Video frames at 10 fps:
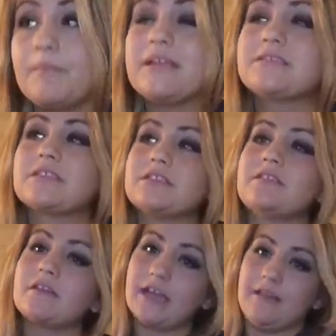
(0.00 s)
basically,
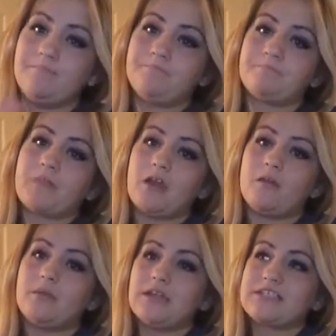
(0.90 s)
okay,
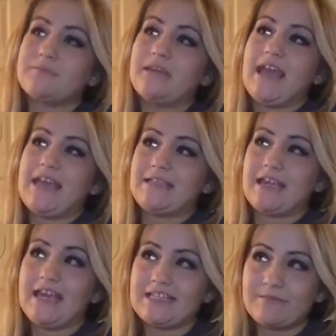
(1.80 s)
I'm gonna explain
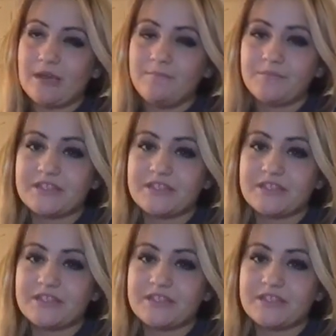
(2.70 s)
eczema.